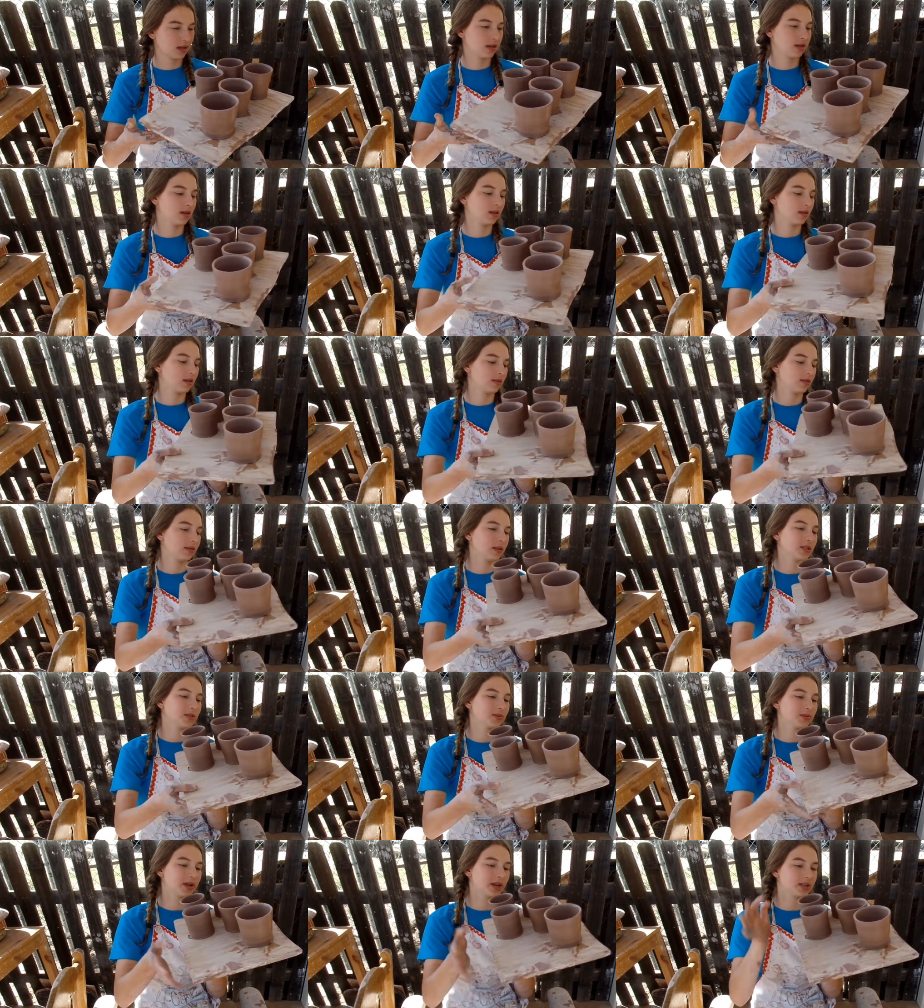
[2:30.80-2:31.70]
That'll be fine.
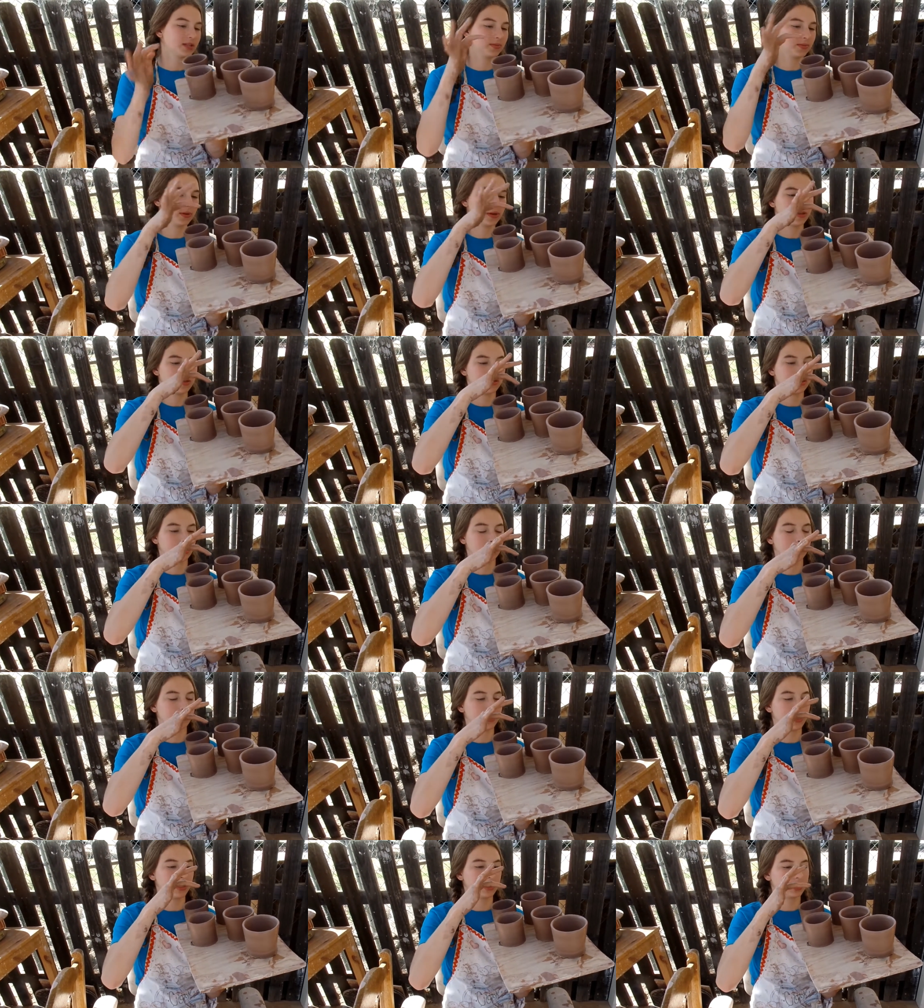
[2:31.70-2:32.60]
This one has a pretty
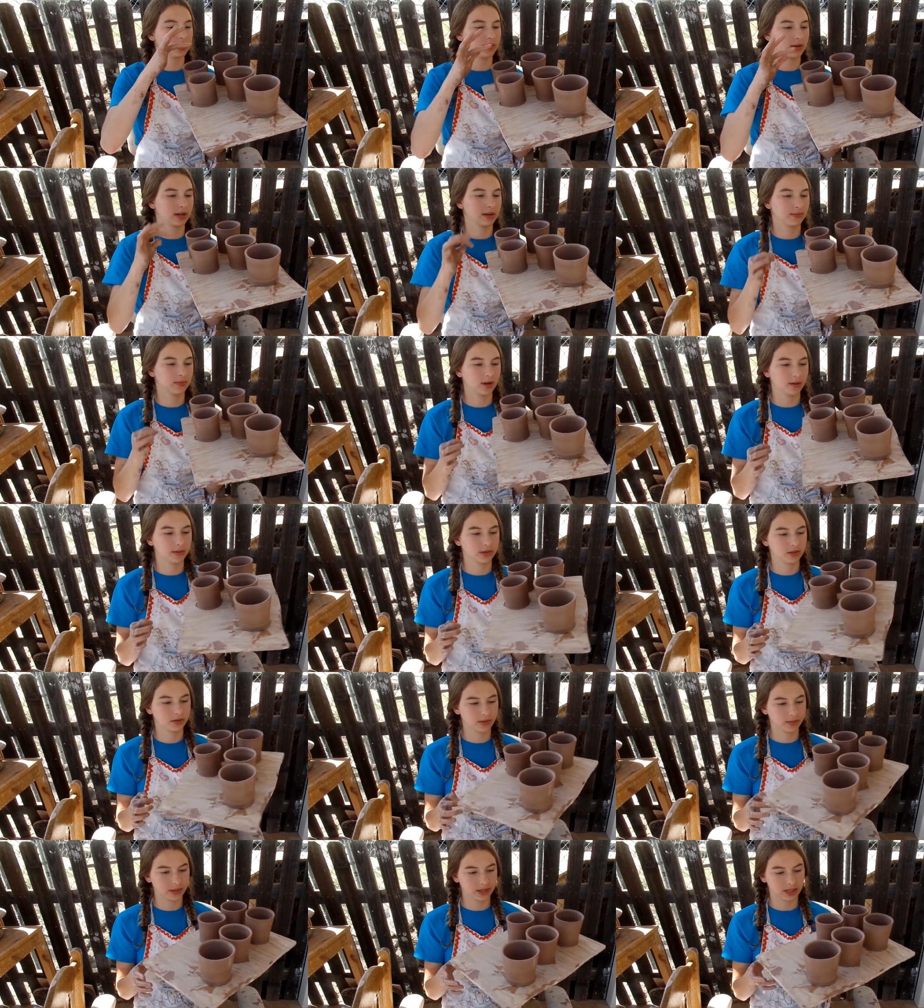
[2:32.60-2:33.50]
thick base, so I can probably
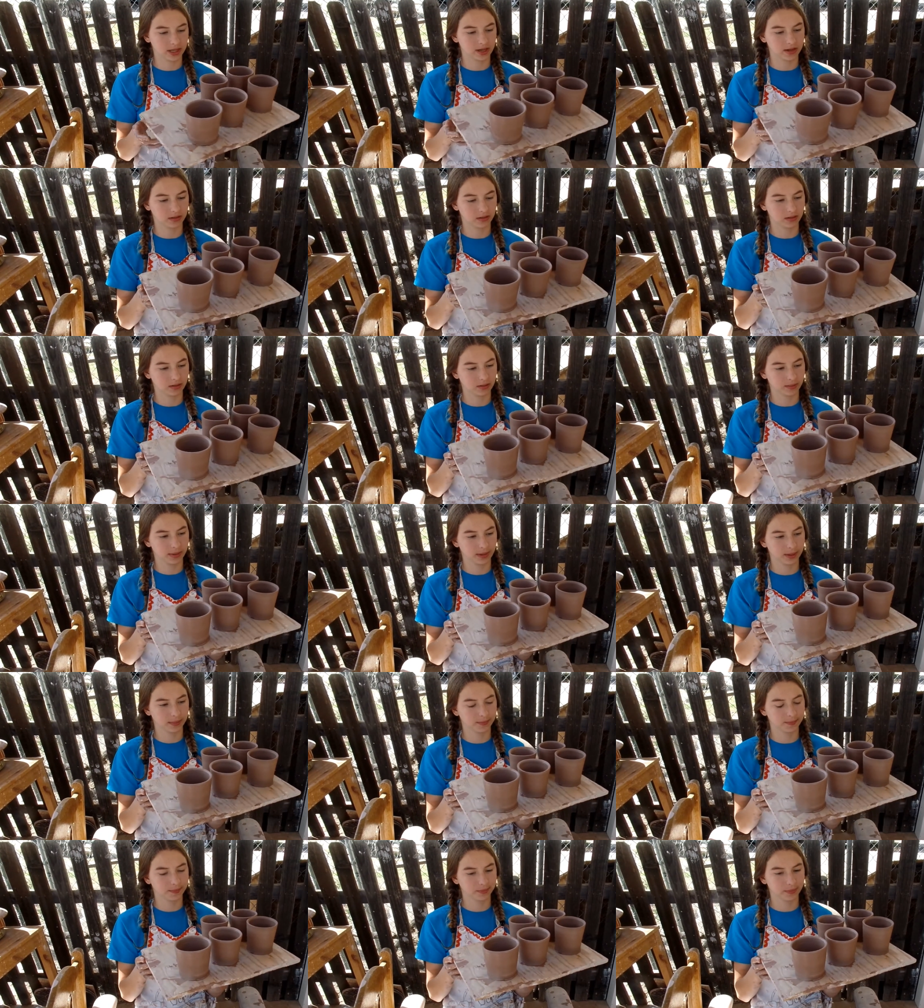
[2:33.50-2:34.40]
trim it down a little bit.